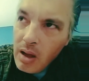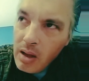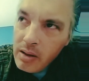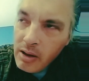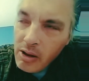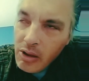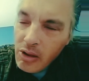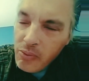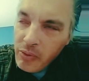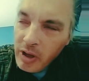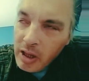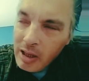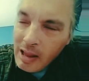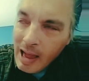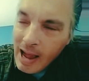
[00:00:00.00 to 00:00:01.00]
this is
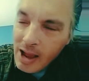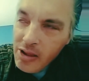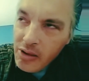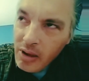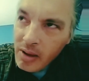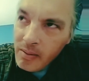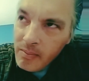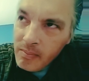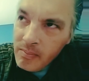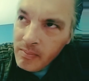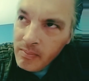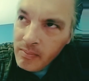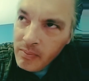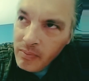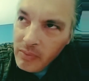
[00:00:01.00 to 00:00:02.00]
really lasting.
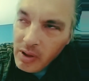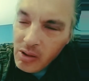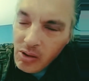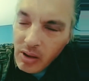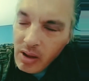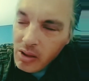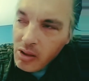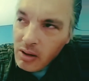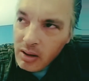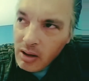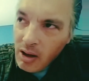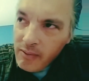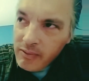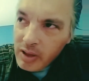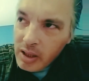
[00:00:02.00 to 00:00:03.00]
It's a
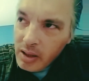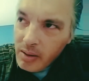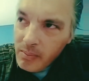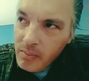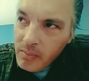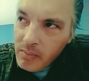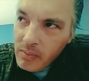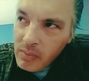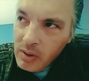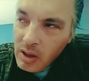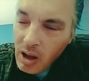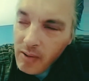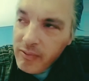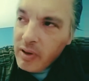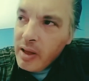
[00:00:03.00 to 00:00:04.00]
lovely,
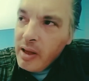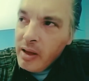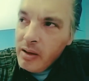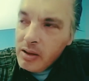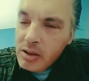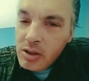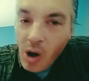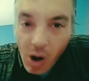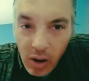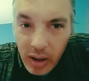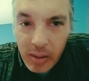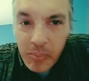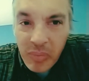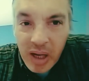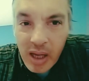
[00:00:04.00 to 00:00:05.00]
lovely
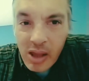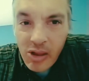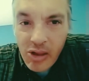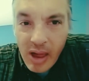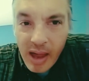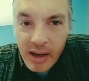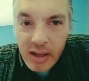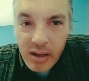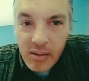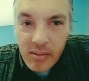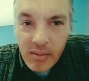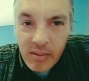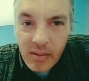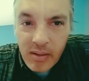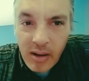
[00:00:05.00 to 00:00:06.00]
Tonkin bean scent.
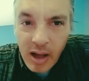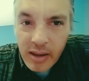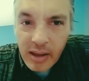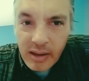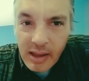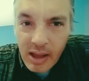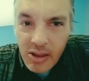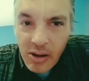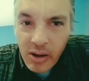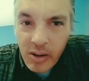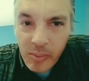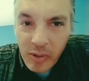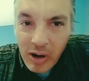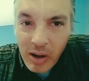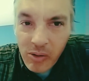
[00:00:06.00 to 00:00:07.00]
I think that's how
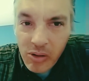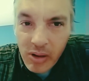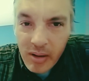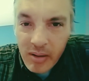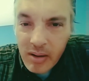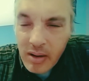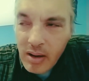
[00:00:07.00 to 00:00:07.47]
you pronounce it.